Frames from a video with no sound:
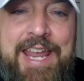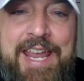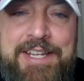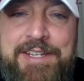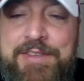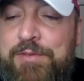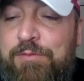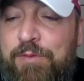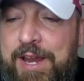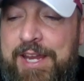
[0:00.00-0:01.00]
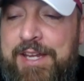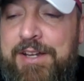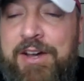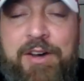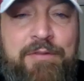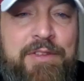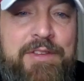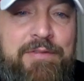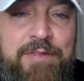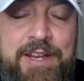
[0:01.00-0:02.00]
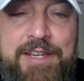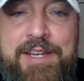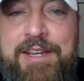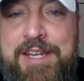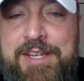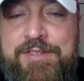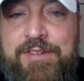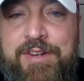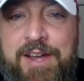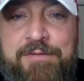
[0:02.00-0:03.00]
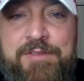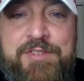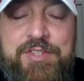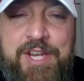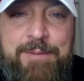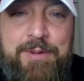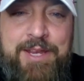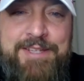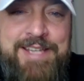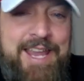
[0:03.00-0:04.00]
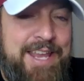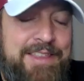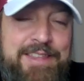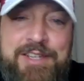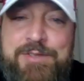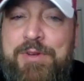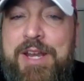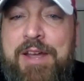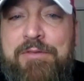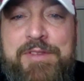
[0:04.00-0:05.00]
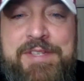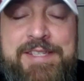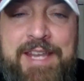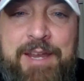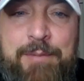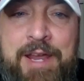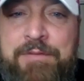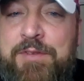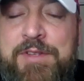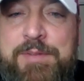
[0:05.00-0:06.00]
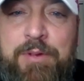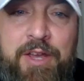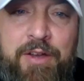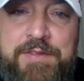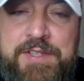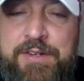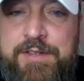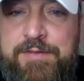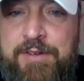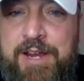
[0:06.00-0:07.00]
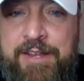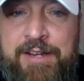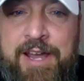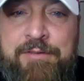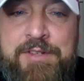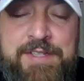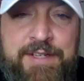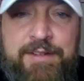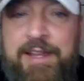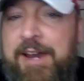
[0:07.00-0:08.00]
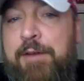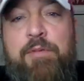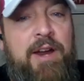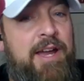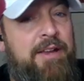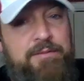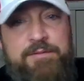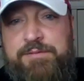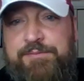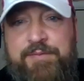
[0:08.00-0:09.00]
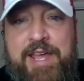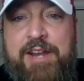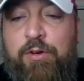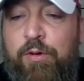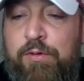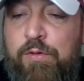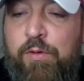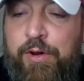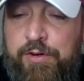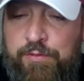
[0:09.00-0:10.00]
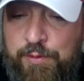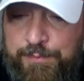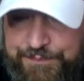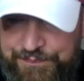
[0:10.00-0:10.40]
ended the reign of the defending Eastern Conference champions. things were never the same after this playoff series for Allen Iverson, Larry Brown, that whole core group.